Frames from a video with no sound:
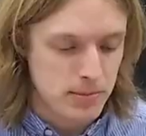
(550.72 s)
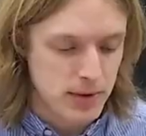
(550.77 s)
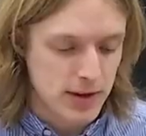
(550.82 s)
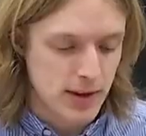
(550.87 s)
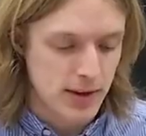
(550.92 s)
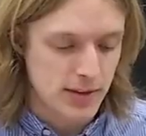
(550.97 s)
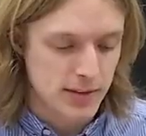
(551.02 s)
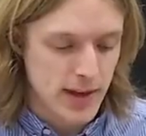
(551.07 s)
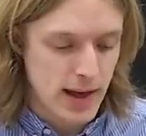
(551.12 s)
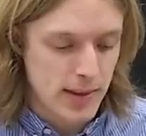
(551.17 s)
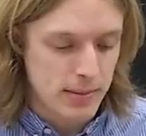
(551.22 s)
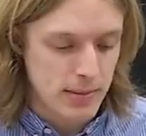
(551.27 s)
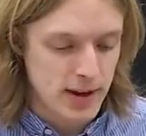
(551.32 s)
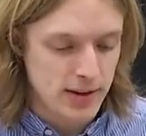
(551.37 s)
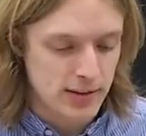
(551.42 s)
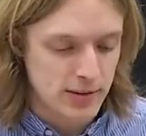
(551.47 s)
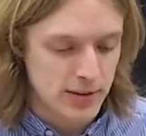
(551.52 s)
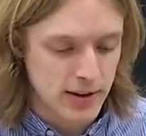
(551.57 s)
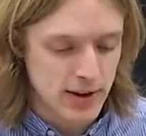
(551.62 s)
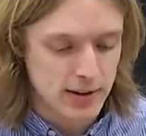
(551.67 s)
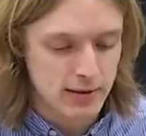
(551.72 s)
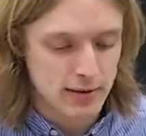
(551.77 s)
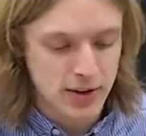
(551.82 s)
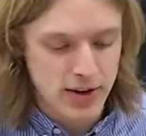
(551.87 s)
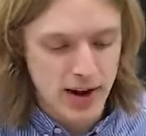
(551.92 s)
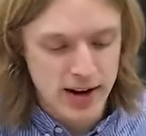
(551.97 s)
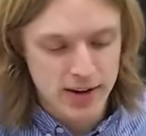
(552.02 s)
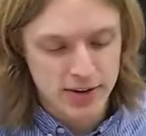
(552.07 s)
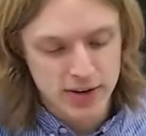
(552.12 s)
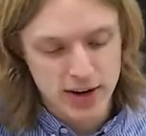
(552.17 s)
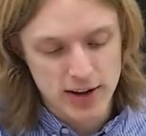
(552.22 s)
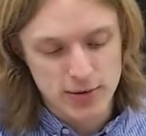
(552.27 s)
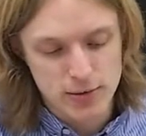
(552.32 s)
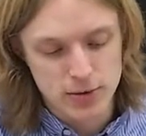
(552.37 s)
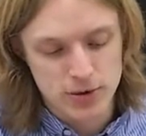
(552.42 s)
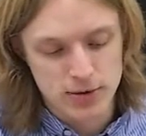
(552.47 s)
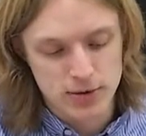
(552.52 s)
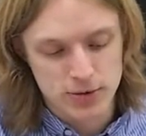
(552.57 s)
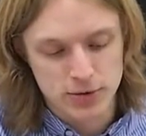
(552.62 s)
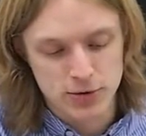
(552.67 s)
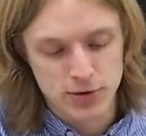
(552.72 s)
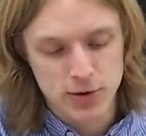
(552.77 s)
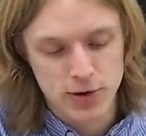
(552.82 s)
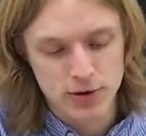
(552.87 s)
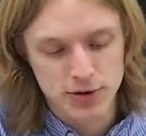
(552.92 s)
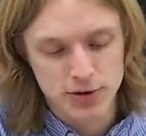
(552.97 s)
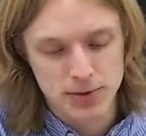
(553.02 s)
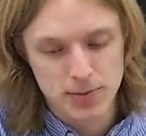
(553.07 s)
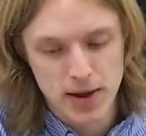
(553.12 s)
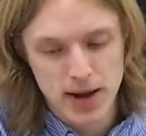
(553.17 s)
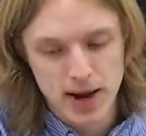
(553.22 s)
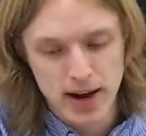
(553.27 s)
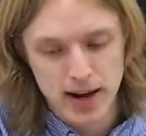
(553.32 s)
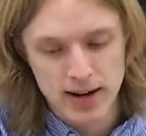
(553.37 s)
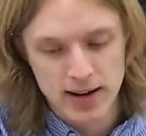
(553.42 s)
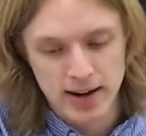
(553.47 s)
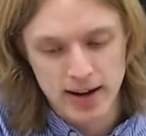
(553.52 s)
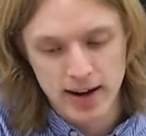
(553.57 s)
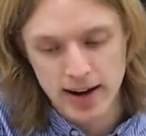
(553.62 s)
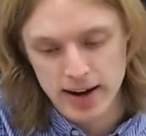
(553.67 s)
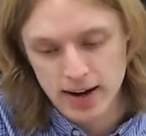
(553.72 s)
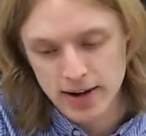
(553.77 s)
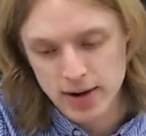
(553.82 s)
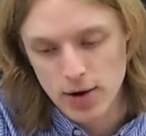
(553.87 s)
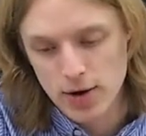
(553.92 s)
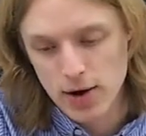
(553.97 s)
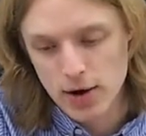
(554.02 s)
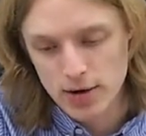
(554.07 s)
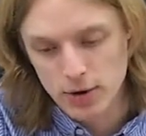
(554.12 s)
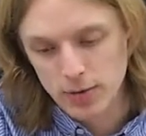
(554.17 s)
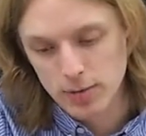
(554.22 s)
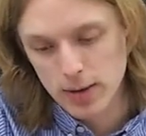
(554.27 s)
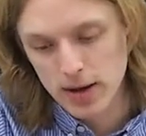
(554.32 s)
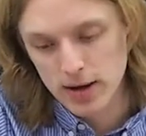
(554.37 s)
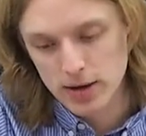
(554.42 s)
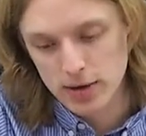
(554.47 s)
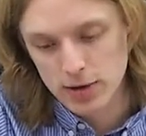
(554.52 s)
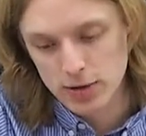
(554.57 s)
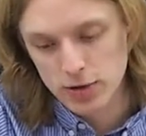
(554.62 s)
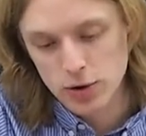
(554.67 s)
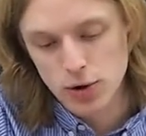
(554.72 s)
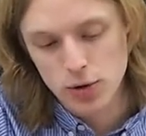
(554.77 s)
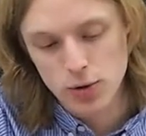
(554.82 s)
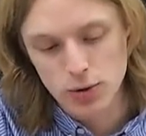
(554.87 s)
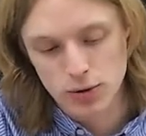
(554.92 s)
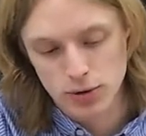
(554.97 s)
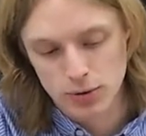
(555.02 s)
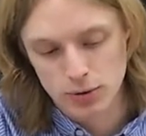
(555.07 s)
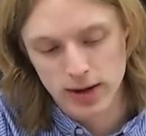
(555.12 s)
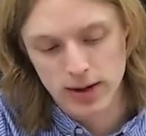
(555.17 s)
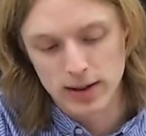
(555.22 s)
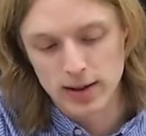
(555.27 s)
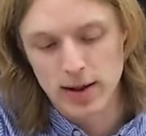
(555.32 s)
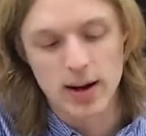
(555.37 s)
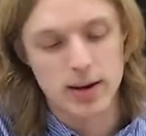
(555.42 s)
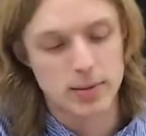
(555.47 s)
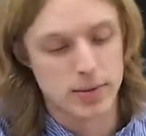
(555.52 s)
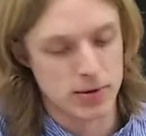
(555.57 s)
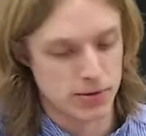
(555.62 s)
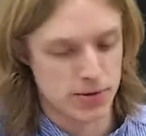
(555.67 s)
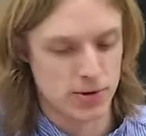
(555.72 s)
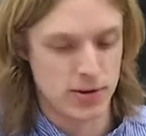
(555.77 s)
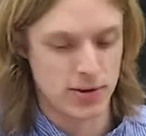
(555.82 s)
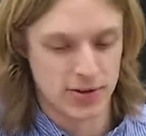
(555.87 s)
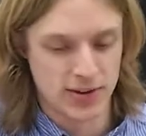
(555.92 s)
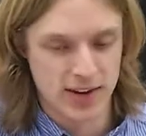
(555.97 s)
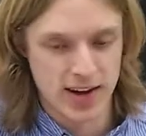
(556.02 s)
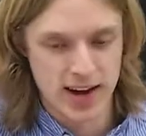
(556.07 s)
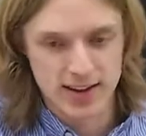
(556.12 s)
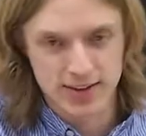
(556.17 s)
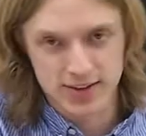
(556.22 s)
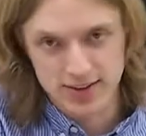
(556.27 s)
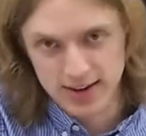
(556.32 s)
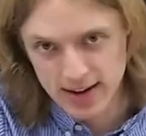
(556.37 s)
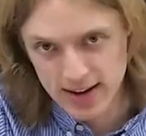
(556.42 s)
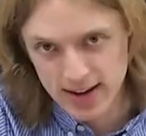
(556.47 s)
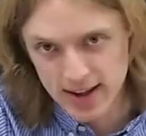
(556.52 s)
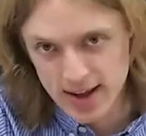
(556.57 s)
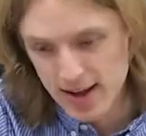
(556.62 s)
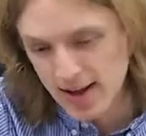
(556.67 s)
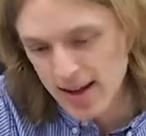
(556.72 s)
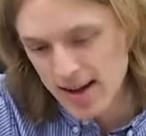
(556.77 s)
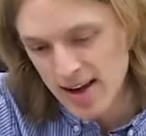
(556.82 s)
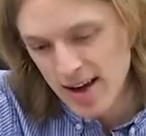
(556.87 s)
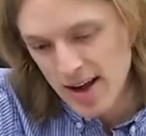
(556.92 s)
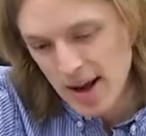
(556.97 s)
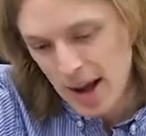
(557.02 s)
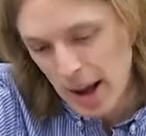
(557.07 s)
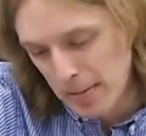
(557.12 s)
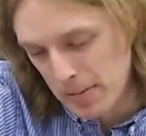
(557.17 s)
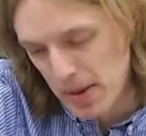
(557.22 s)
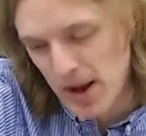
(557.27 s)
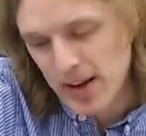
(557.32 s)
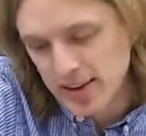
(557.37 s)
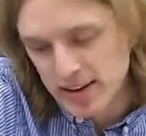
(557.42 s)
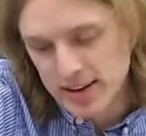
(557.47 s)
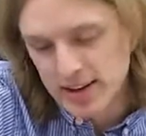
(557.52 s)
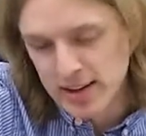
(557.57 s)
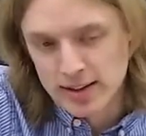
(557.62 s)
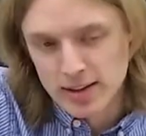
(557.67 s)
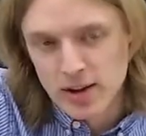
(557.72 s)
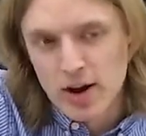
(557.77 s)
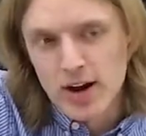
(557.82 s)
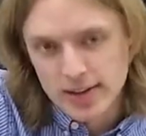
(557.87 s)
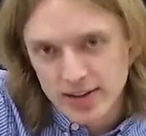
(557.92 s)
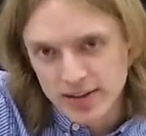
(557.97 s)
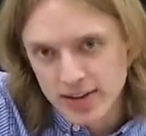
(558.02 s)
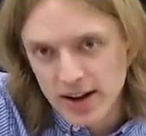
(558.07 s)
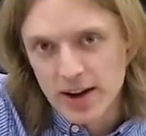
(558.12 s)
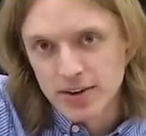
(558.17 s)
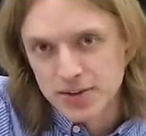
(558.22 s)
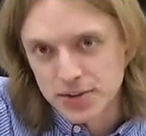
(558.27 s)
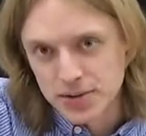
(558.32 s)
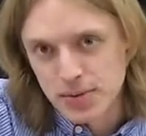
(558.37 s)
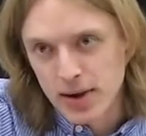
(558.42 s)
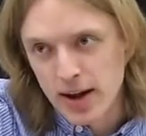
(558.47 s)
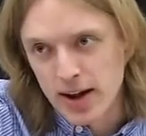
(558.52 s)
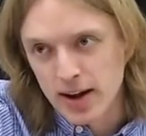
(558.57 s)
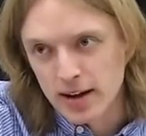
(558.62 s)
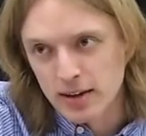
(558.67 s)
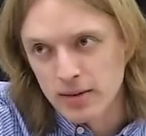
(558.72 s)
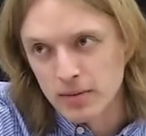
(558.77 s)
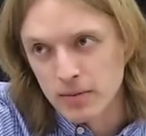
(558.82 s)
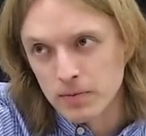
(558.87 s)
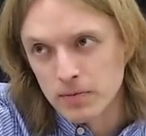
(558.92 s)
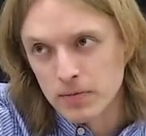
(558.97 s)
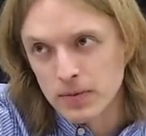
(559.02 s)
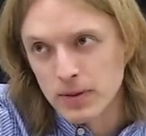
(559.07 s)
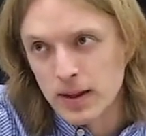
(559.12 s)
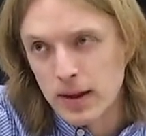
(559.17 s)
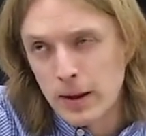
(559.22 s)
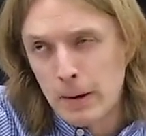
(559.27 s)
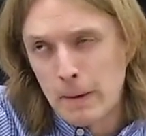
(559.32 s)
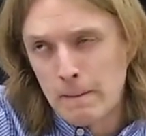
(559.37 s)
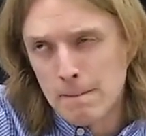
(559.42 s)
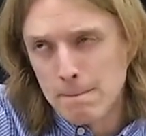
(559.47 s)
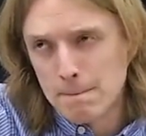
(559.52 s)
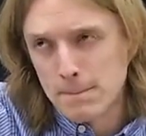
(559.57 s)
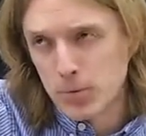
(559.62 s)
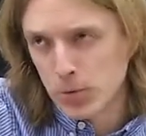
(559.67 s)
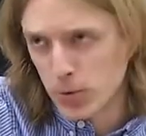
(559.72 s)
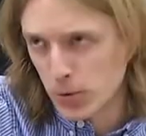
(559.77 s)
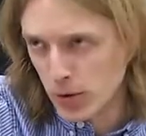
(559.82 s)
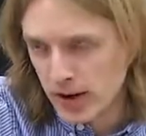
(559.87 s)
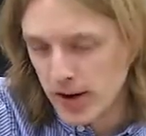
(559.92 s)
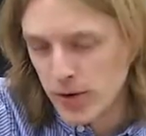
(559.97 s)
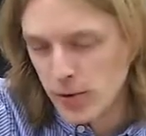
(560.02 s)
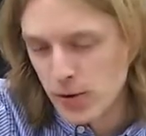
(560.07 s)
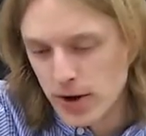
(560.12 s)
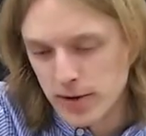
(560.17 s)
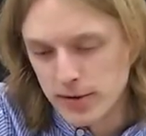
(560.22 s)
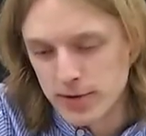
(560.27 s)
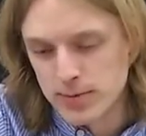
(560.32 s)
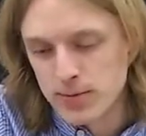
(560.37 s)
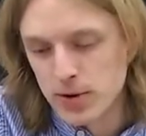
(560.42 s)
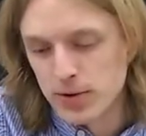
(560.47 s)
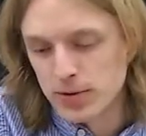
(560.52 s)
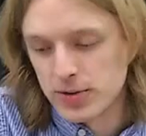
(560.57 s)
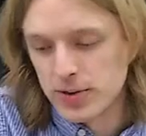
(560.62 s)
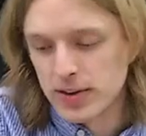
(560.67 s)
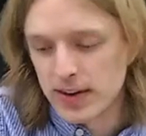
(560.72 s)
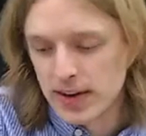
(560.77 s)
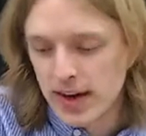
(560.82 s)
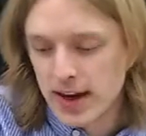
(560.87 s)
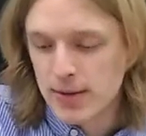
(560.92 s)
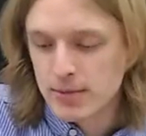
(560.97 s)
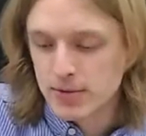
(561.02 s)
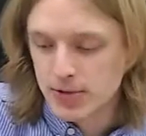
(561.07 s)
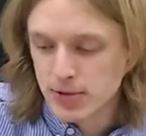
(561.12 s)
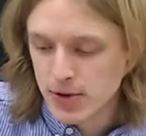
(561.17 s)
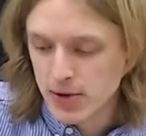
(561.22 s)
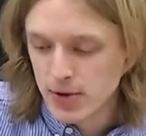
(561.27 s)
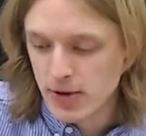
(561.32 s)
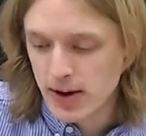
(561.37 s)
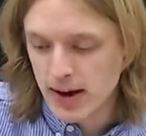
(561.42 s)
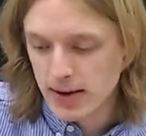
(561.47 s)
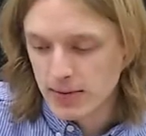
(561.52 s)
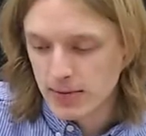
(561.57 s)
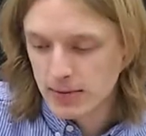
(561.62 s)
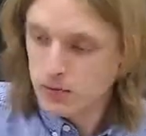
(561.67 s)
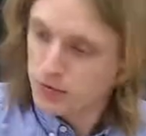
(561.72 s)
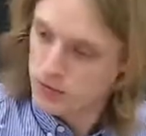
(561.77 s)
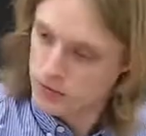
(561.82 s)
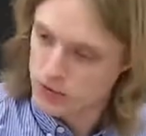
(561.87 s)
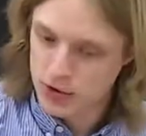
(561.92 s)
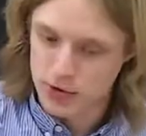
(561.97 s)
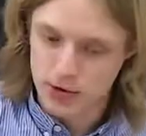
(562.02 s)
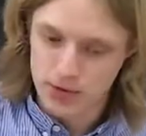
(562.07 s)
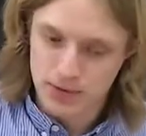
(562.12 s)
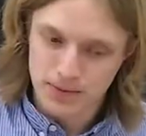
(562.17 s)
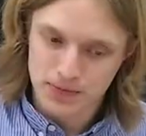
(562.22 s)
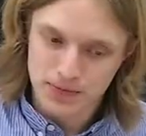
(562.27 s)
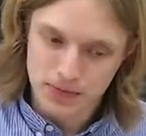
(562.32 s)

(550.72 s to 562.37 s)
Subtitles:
because that means that the United States will control Japan and I can no longer make coup or realignment rolls against it. It basically locks down Japan pretty well for most of the game. So what do I do?